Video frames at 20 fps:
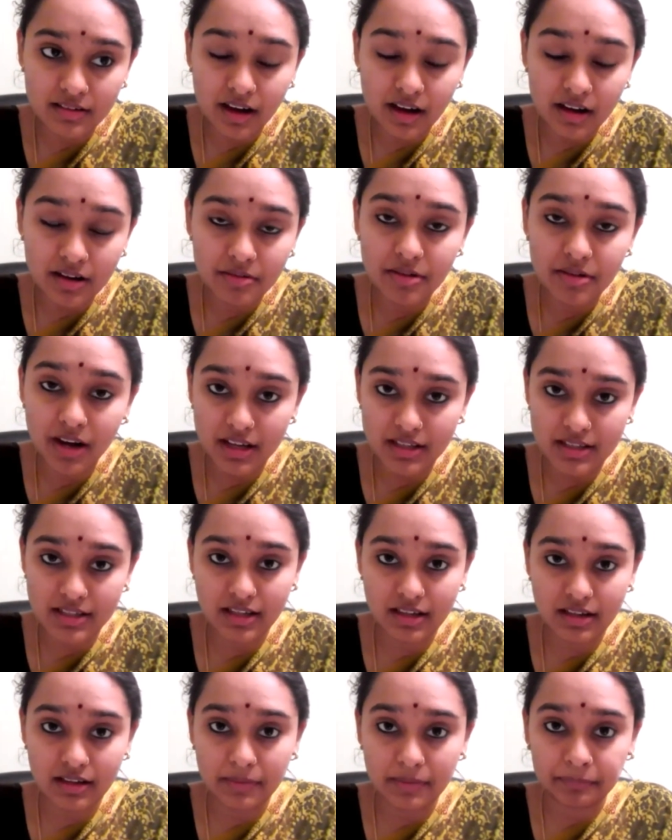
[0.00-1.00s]

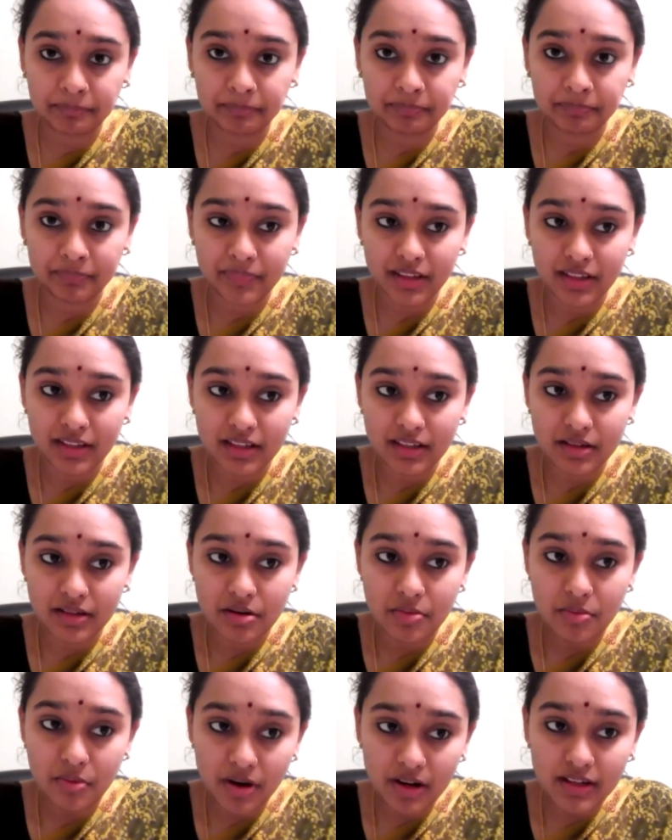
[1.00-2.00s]
Anunasika.
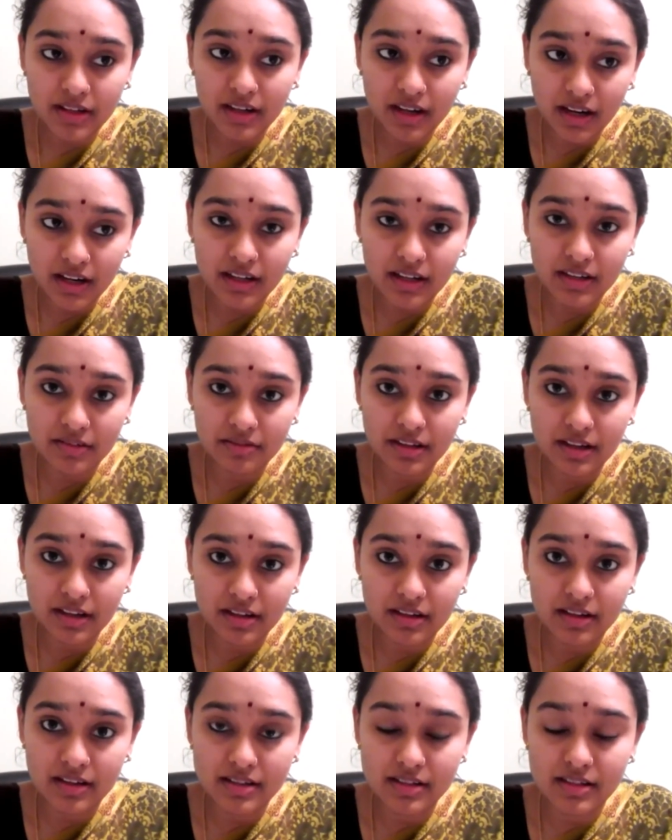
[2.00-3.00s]
What kind of
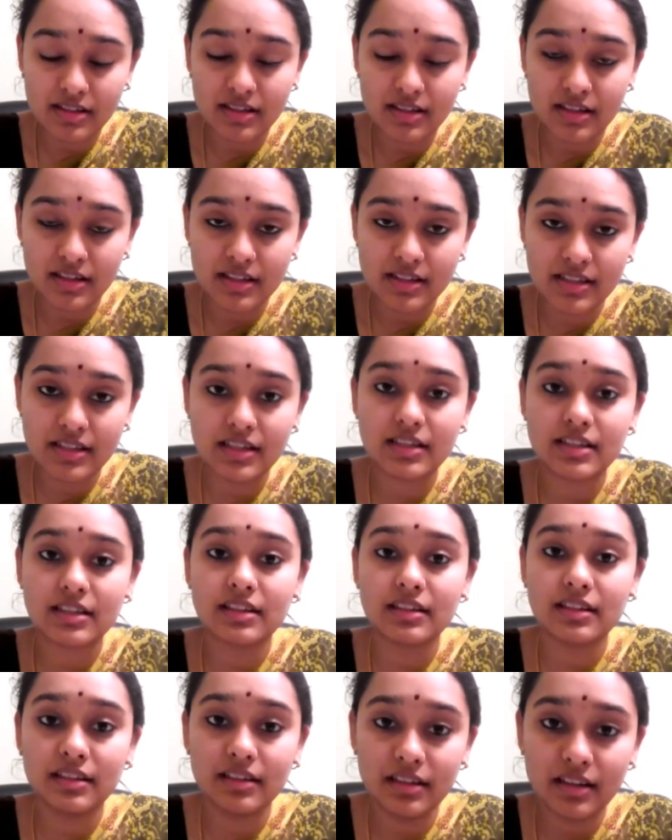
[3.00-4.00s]
letter is it? Is
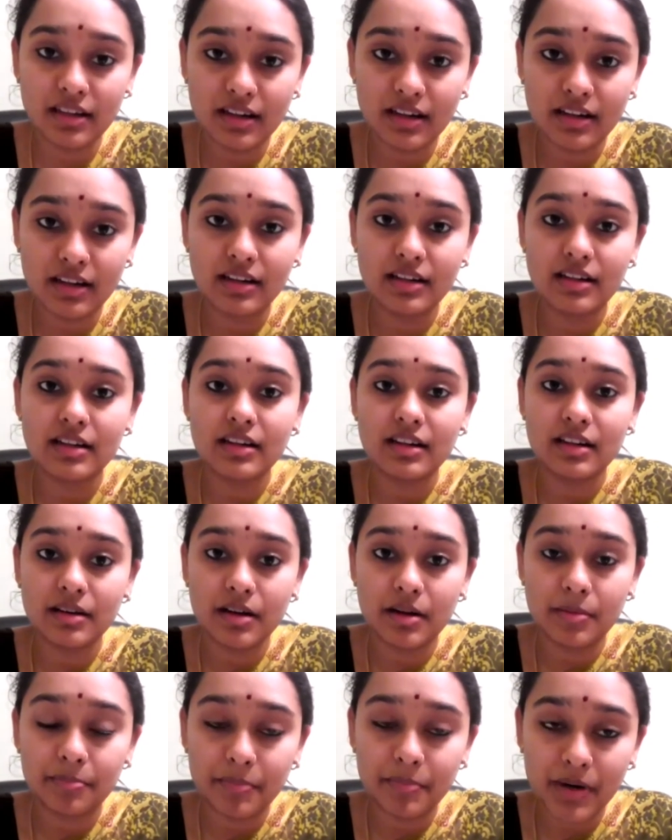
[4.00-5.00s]
it na,
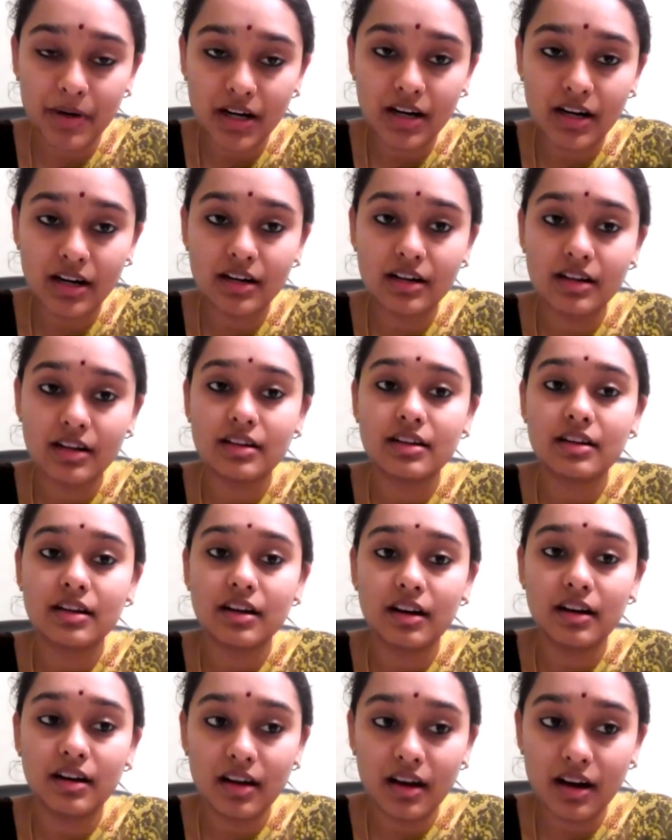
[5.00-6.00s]
ma,
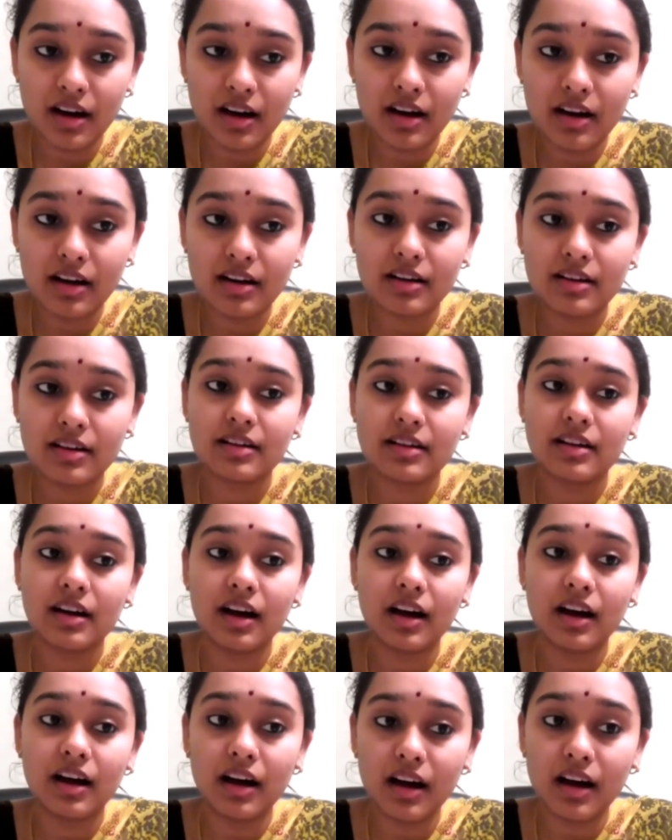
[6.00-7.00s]
na,
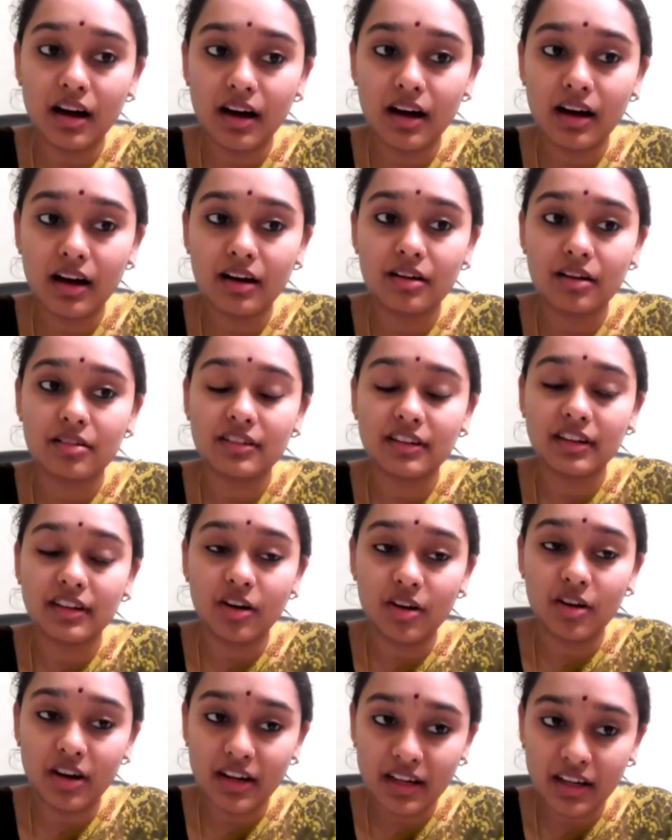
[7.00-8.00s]
nga,
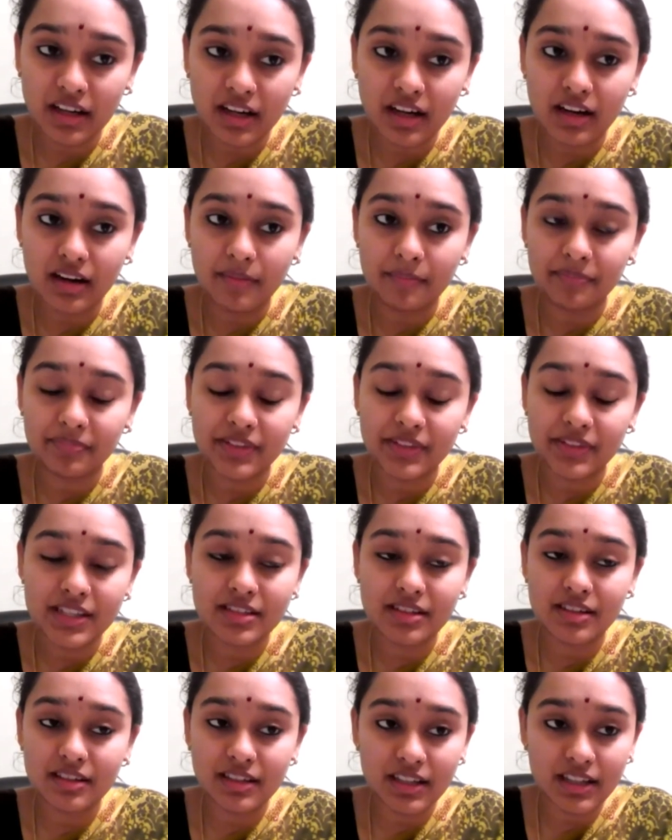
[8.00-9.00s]
or nya?
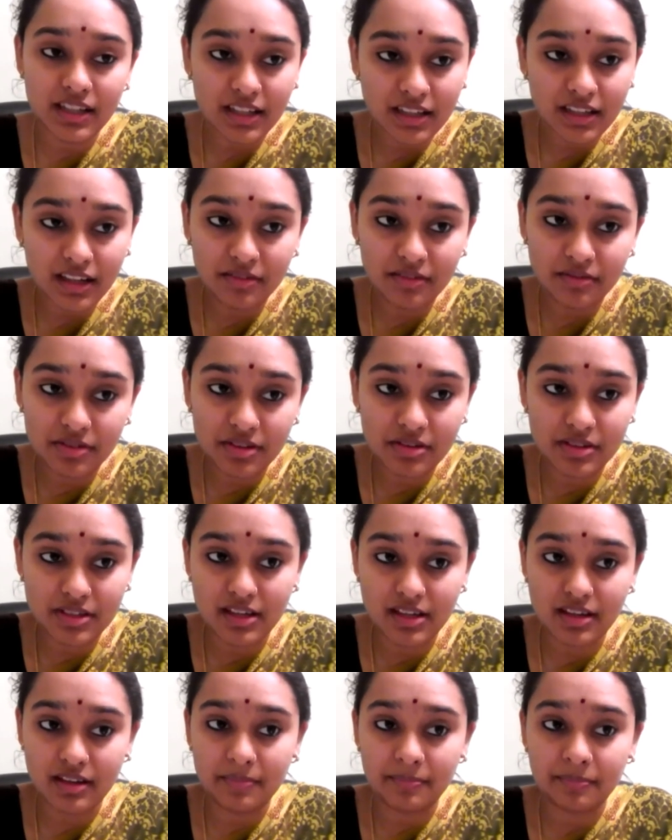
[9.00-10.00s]
These are really
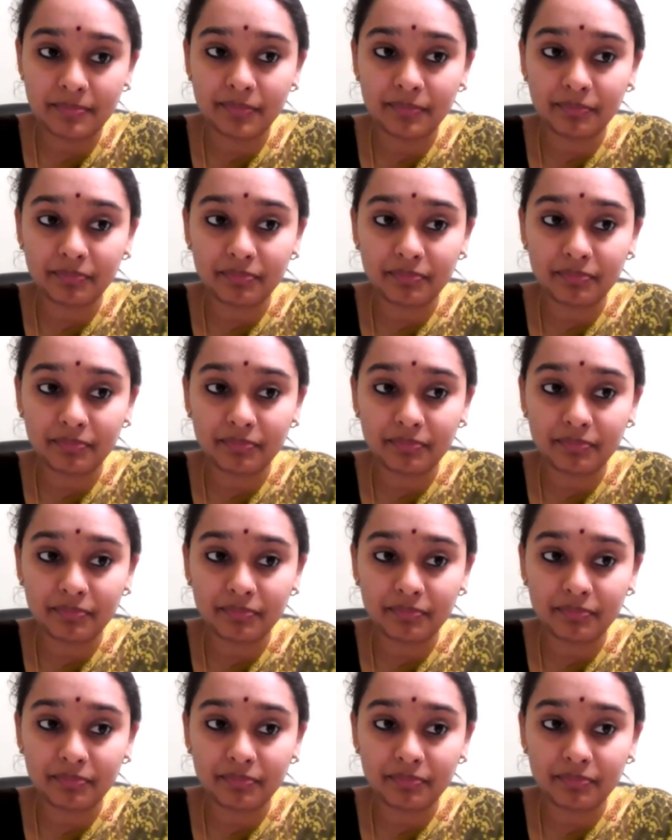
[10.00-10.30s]
confusing.